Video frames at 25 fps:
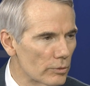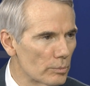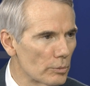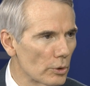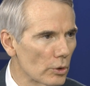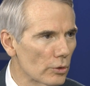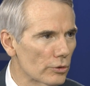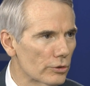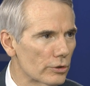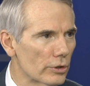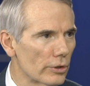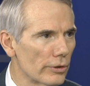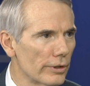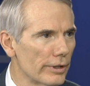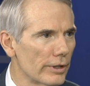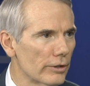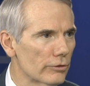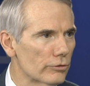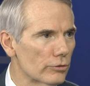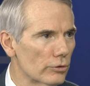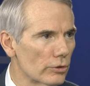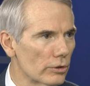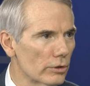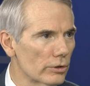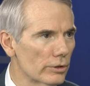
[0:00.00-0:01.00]
the military
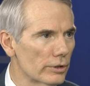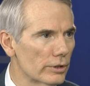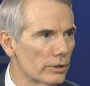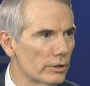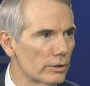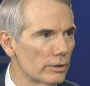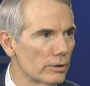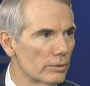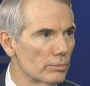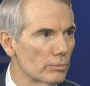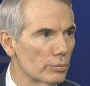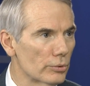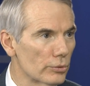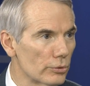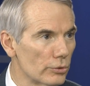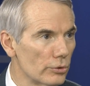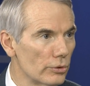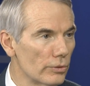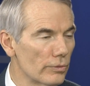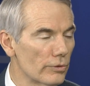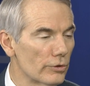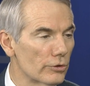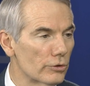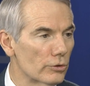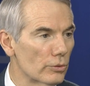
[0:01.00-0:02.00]
has certainly
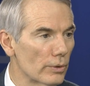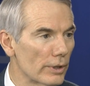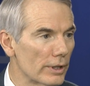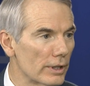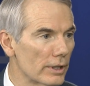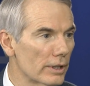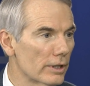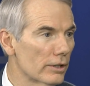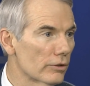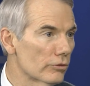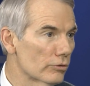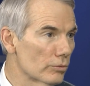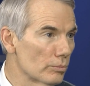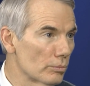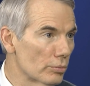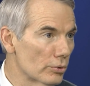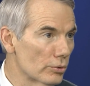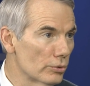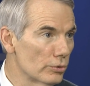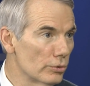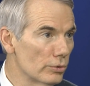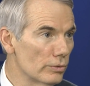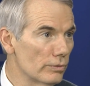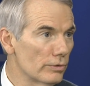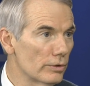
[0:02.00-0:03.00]
improved, the training has
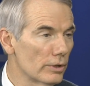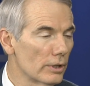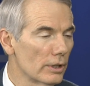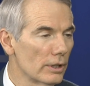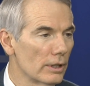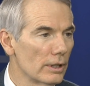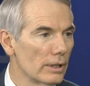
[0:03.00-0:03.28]
improved.